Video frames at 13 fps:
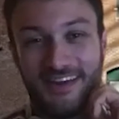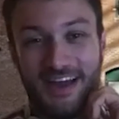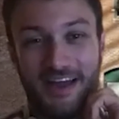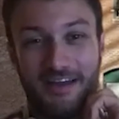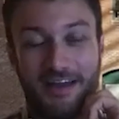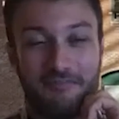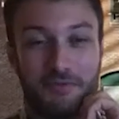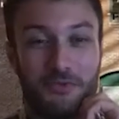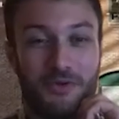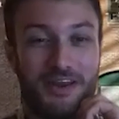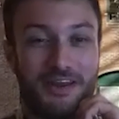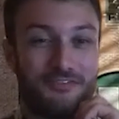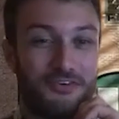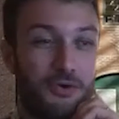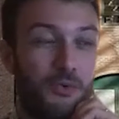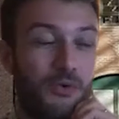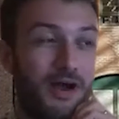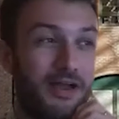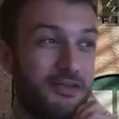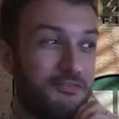I've been waiting for a
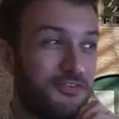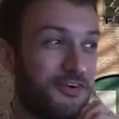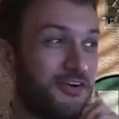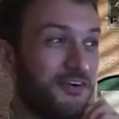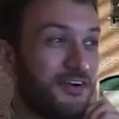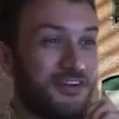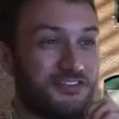while for